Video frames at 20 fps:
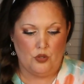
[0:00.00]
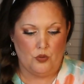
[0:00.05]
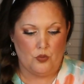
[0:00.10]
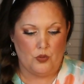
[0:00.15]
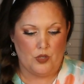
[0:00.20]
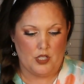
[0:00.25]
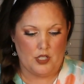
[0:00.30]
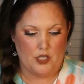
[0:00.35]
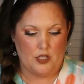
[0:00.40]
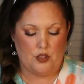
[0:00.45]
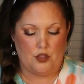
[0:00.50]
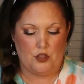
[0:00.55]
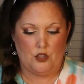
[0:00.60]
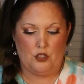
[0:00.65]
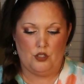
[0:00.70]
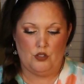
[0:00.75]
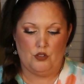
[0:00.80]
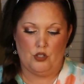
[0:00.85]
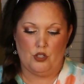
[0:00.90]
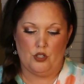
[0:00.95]

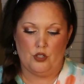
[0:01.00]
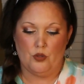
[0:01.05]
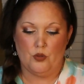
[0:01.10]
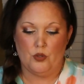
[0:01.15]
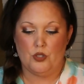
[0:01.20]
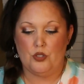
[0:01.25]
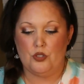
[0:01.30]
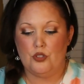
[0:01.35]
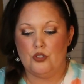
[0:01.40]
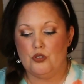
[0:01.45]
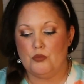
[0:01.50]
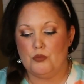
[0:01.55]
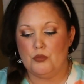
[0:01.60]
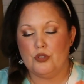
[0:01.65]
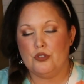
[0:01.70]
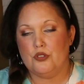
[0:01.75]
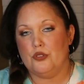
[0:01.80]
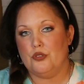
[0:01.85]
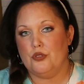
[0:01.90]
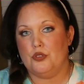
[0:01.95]
with, new
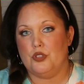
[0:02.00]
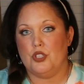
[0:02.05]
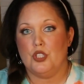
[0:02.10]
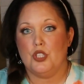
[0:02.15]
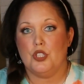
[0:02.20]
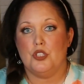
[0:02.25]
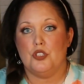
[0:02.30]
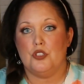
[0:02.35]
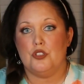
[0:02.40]
moon,